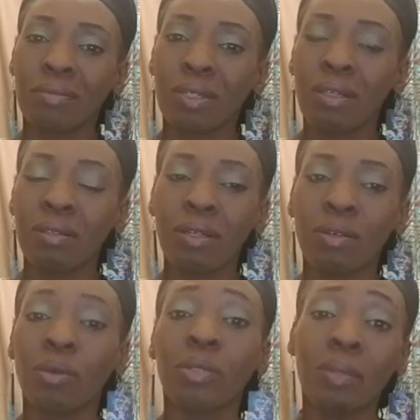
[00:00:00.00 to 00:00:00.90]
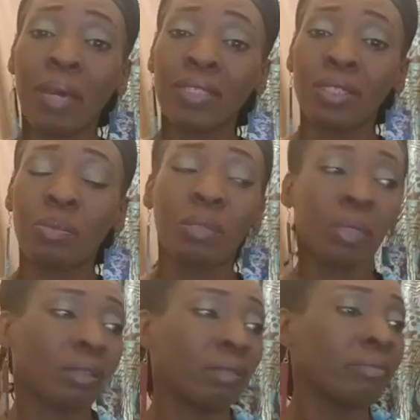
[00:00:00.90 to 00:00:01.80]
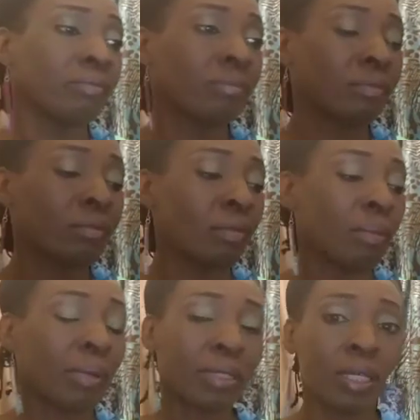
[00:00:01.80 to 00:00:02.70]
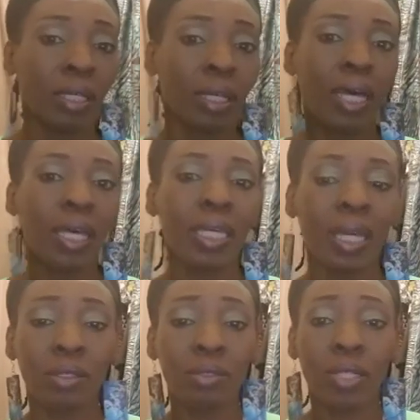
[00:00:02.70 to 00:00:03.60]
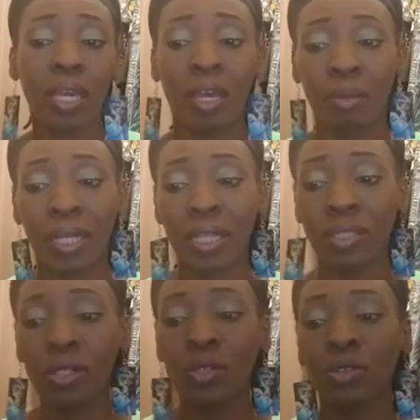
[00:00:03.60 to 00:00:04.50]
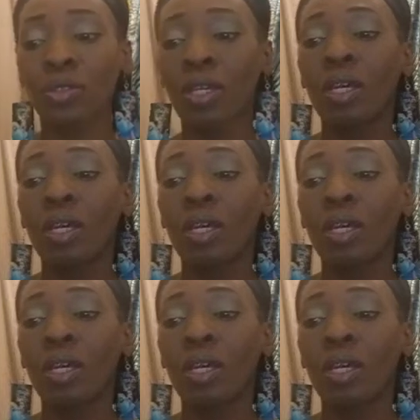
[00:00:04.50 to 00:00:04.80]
I don't know. It might just be me. But yeah, I ain't got no time. Like I told you.